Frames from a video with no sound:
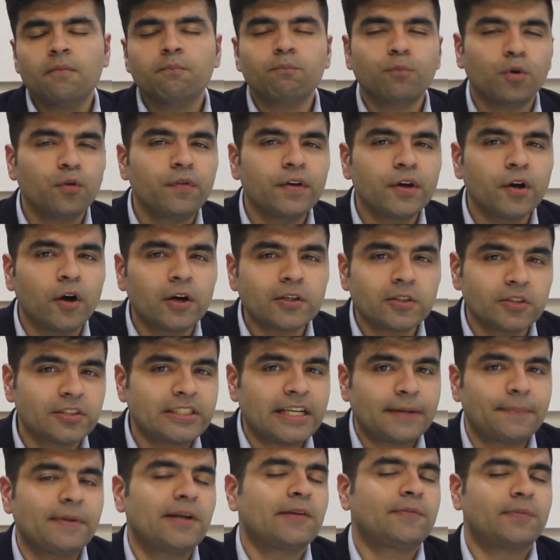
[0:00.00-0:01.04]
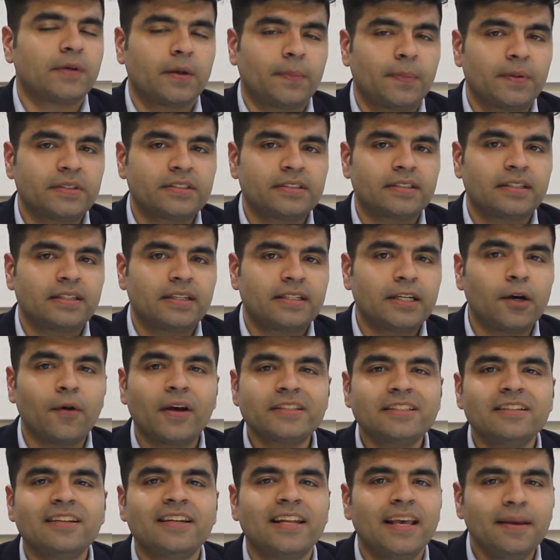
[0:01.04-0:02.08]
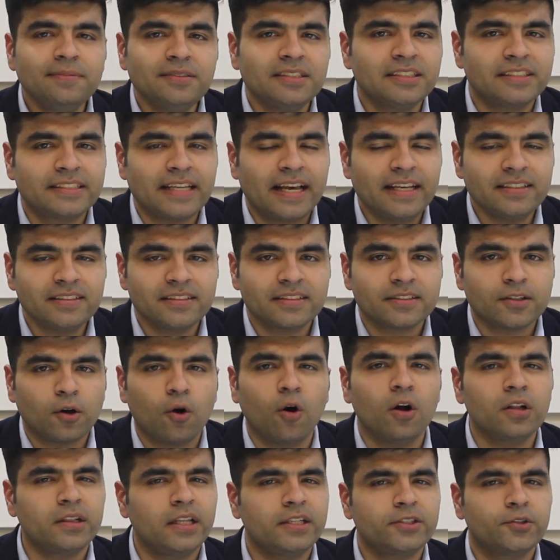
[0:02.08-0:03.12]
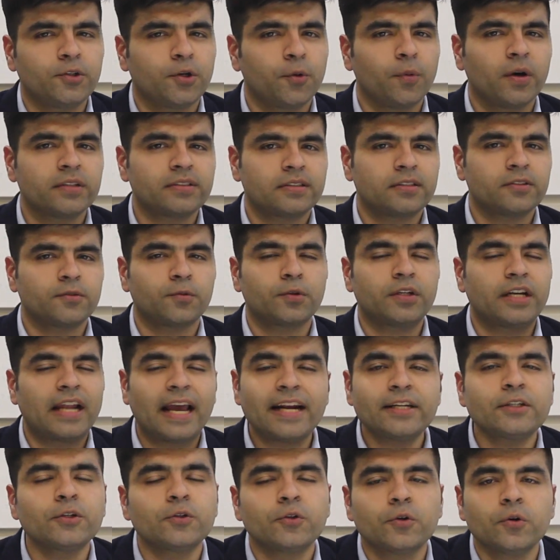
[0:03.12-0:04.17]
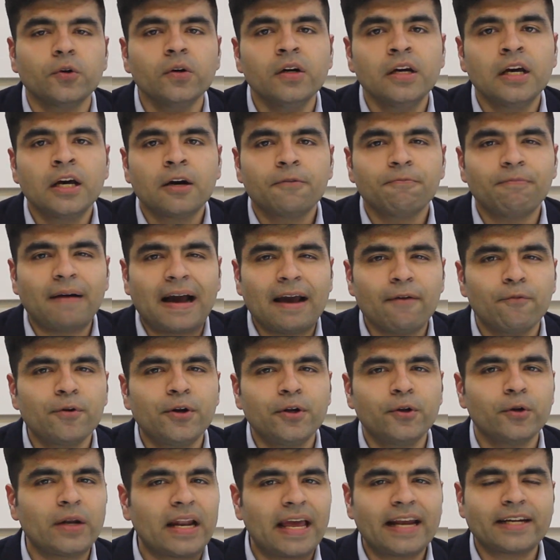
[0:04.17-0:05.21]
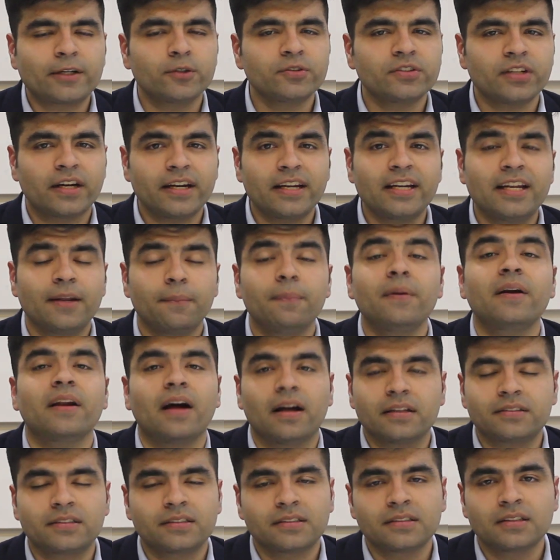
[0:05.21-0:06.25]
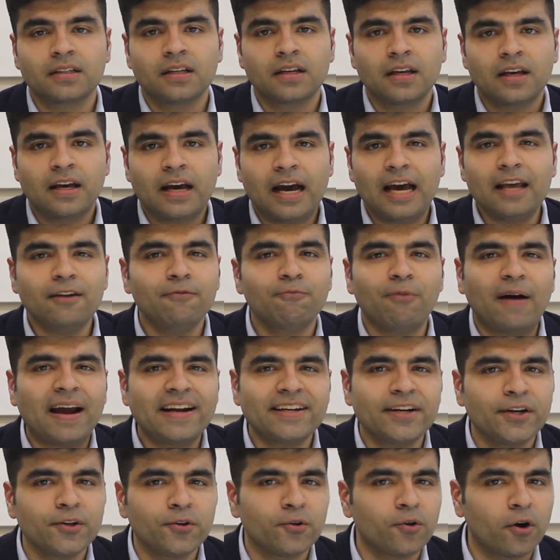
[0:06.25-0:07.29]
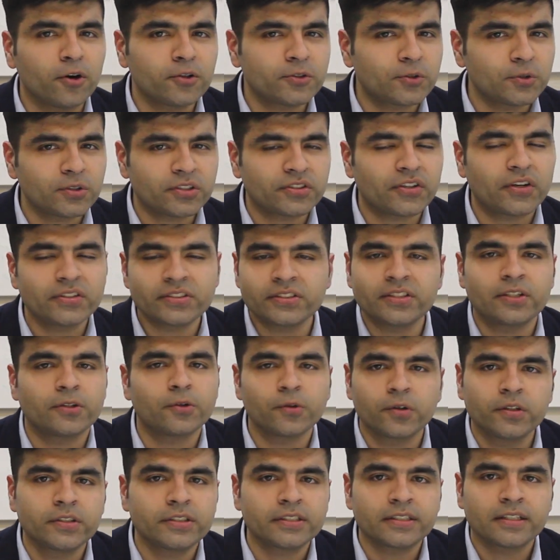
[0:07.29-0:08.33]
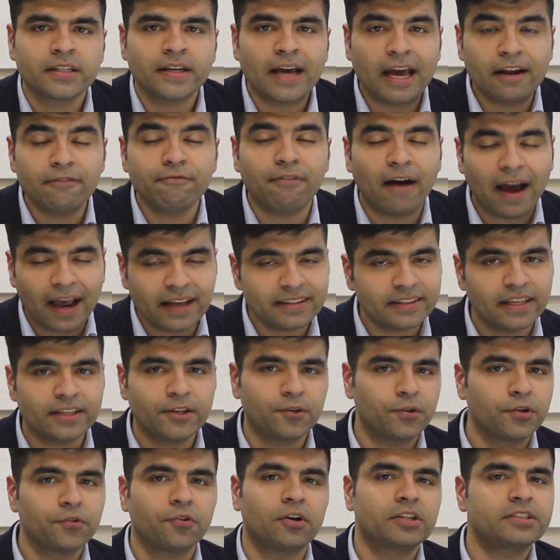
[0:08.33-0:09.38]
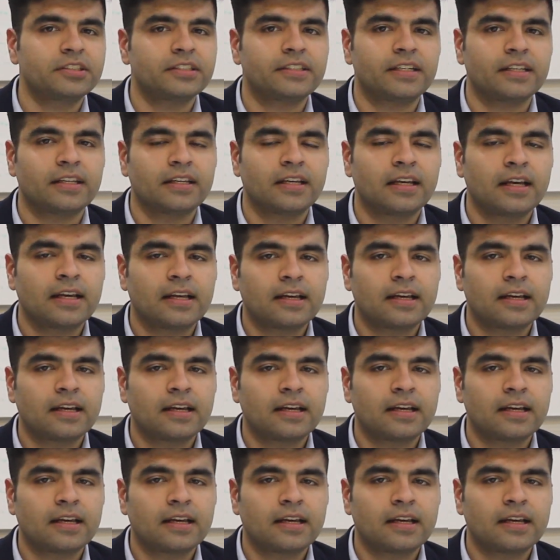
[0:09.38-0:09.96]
Moving on to statement of purpose. Now, as the name suggests, all these universities would like to know, why would you like to study liberal arts? And why did you not choose a traditional course? And why the university?